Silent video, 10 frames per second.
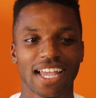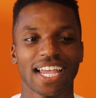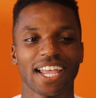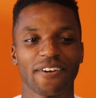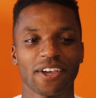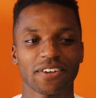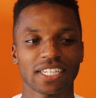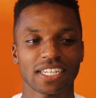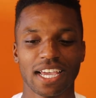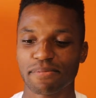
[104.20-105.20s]
At
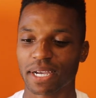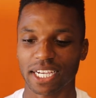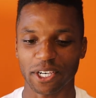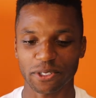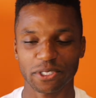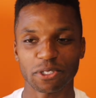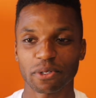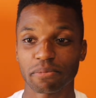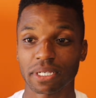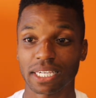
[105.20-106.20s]
karaoke night, my go-to
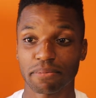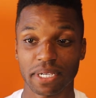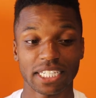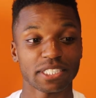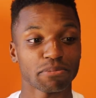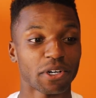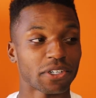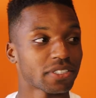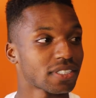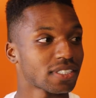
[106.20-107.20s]
would be Biggie
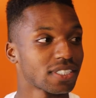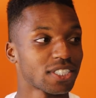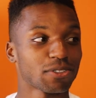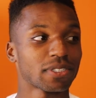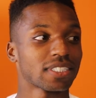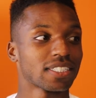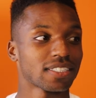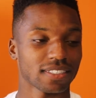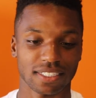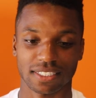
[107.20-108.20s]
Smalls' Juicy.
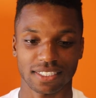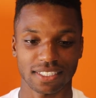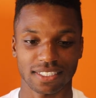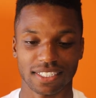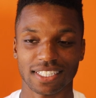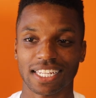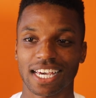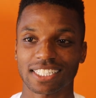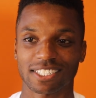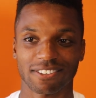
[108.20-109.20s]
That's the
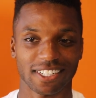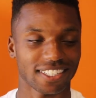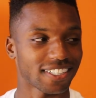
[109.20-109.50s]
classic right